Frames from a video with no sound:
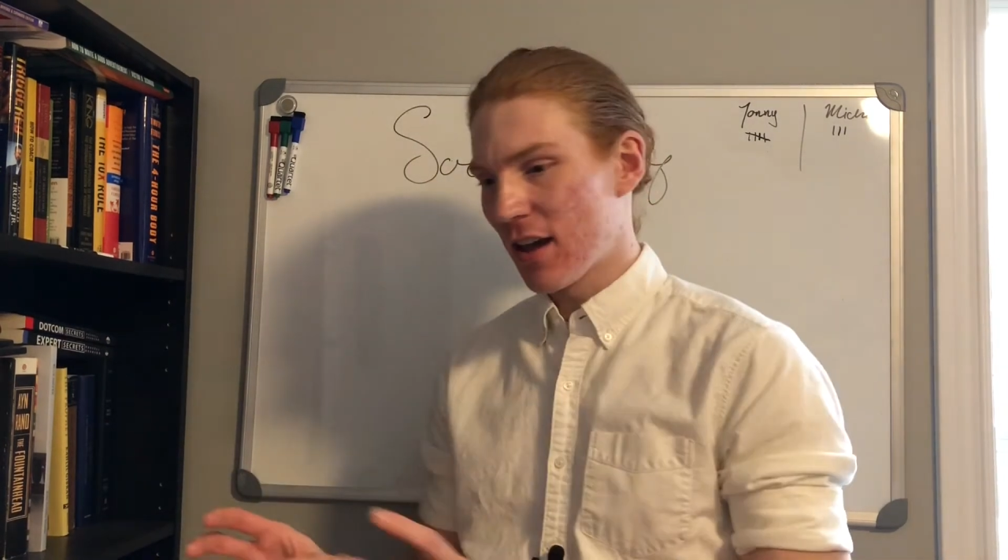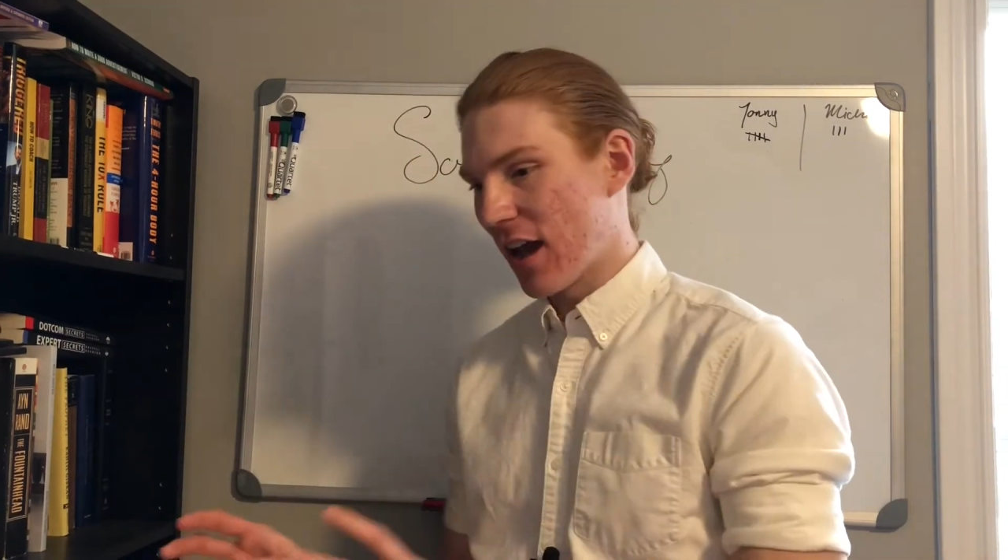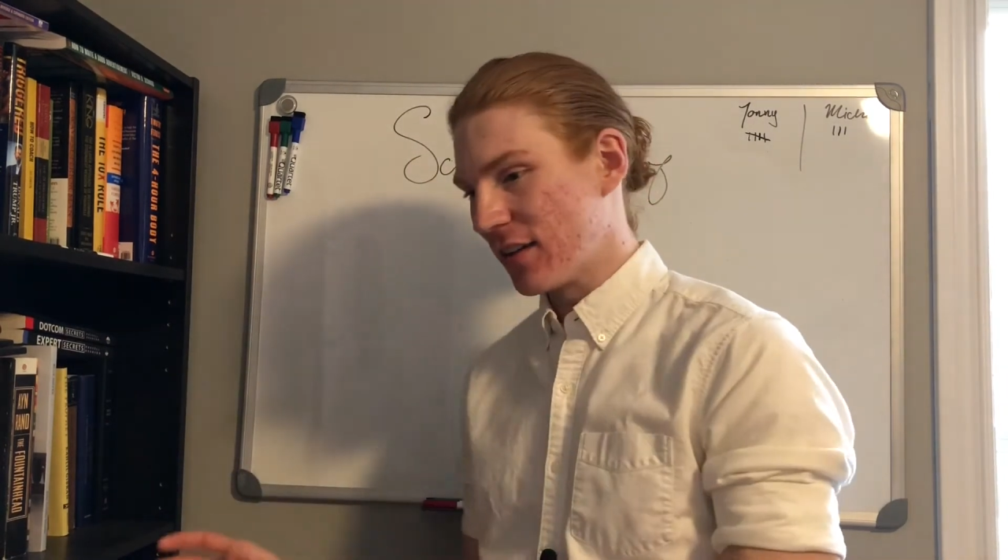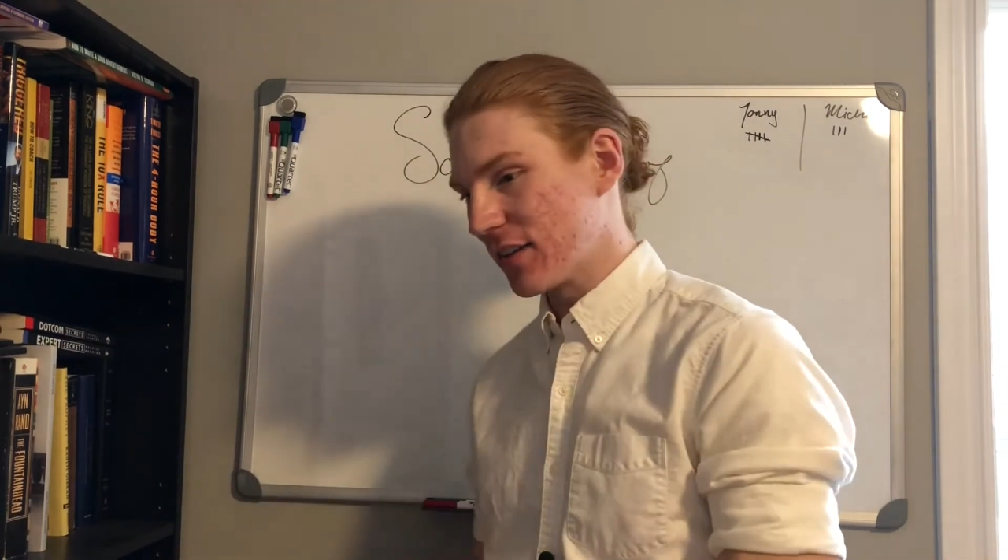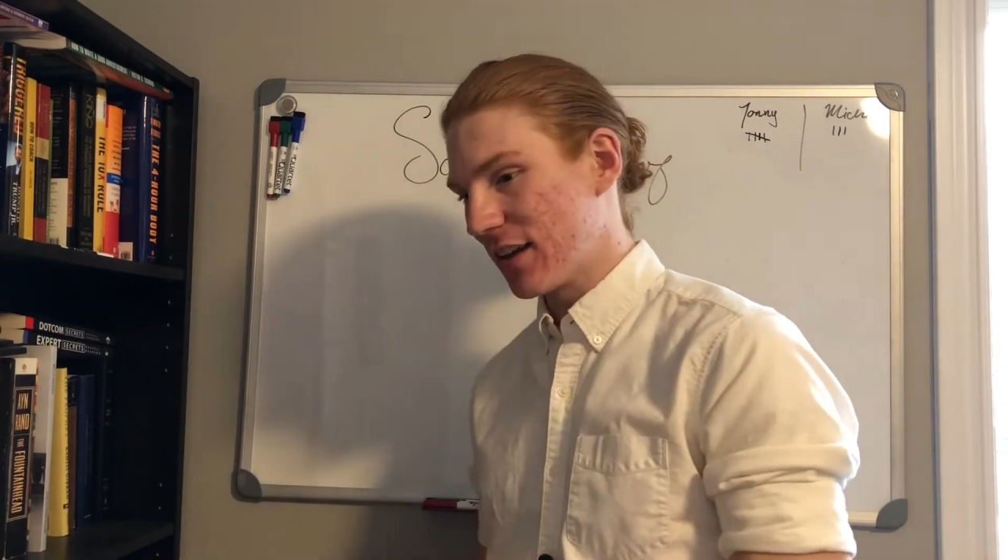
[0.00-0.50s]

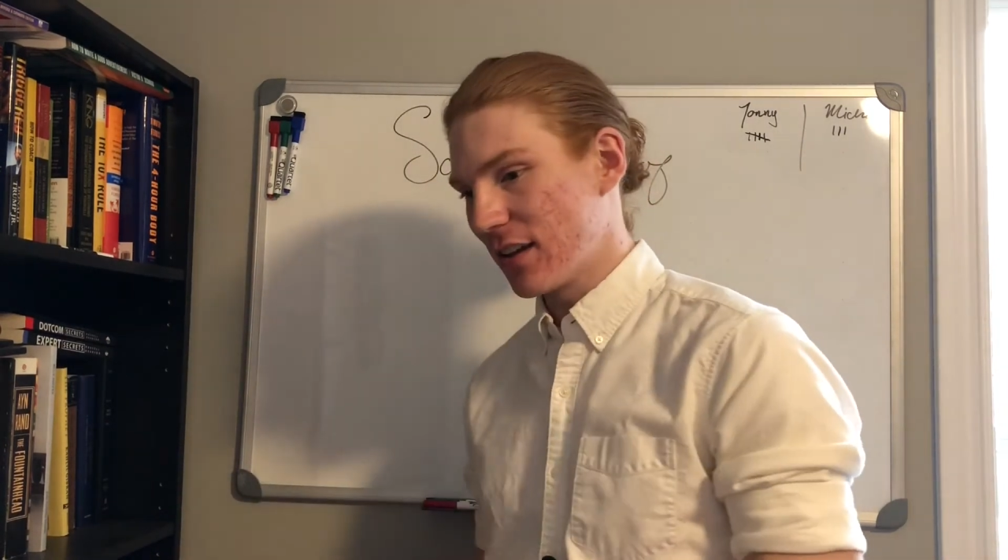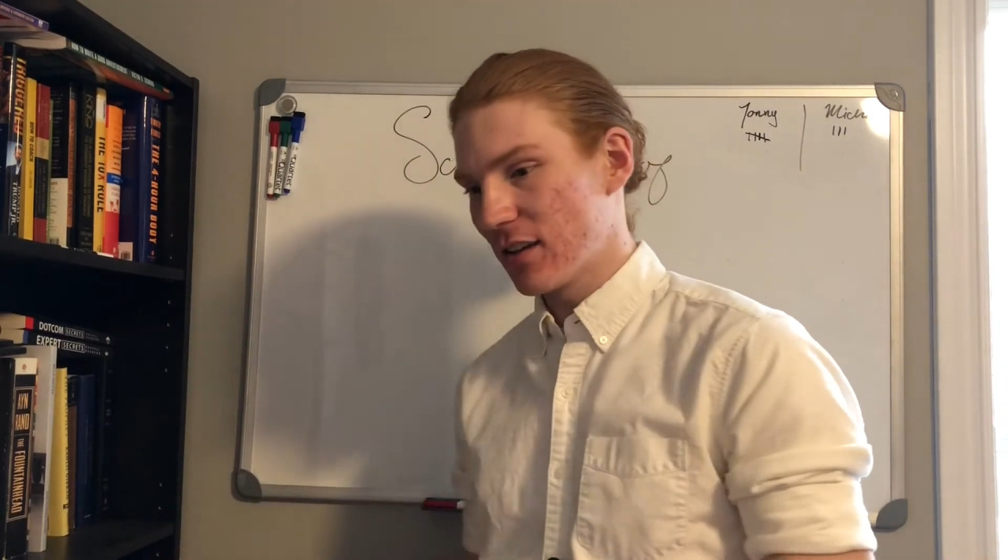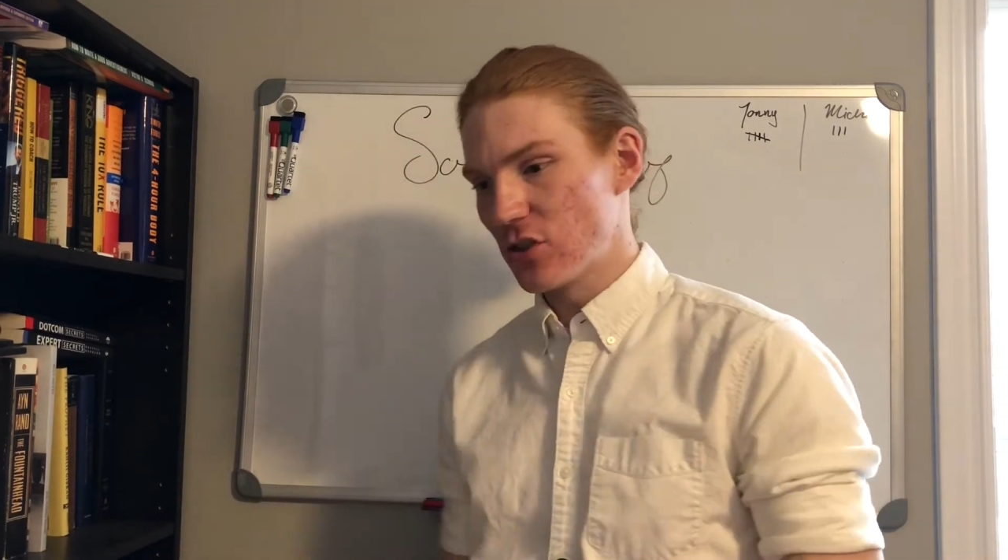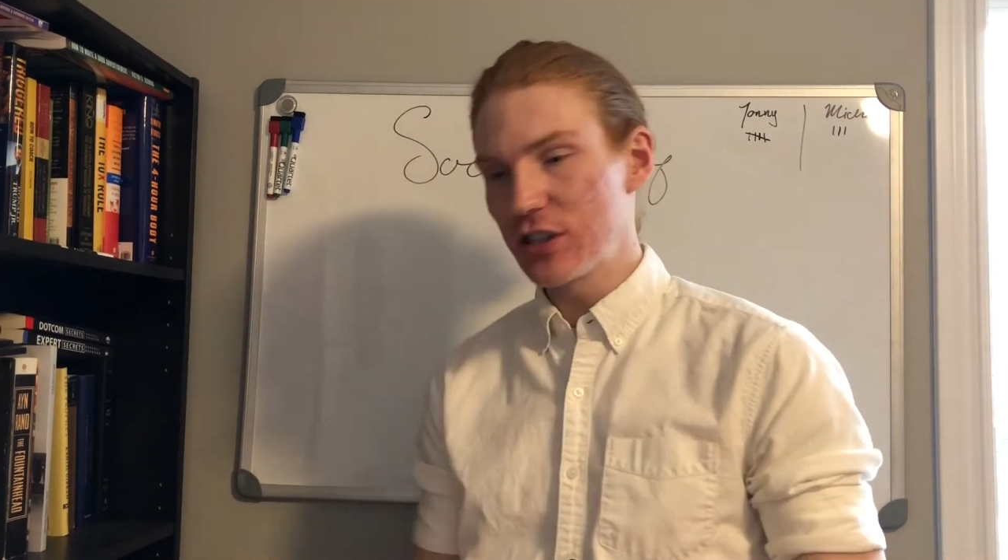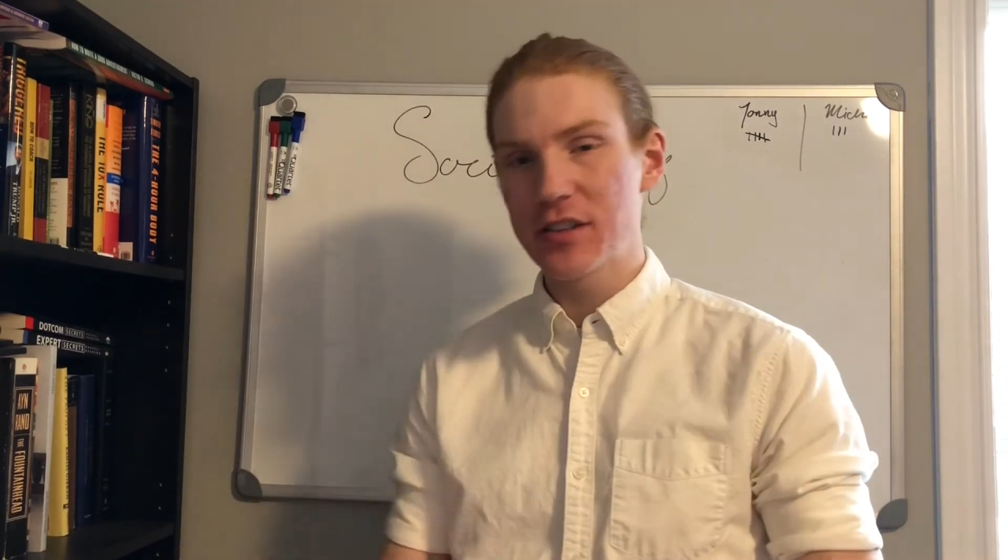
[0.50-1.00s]
And he's like,
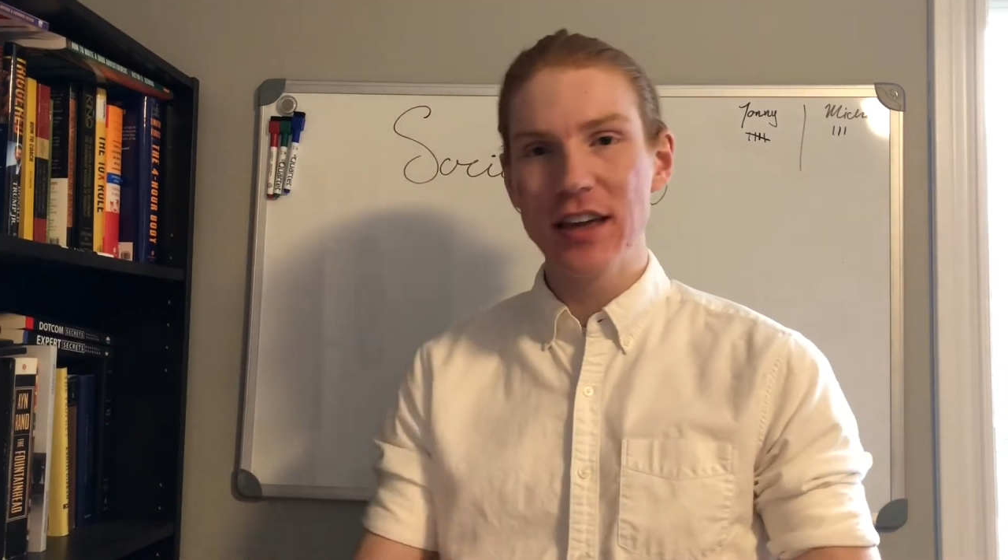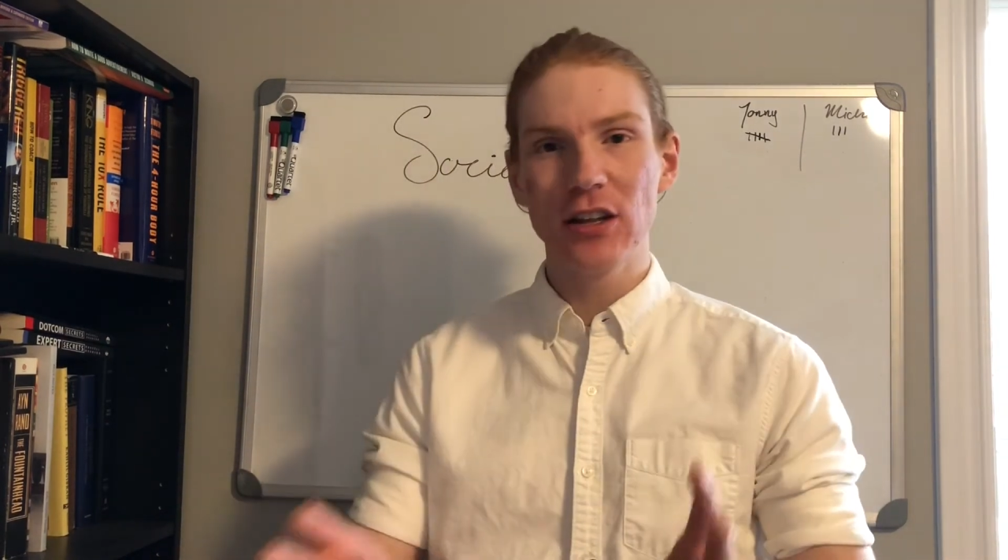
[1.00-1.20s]
just take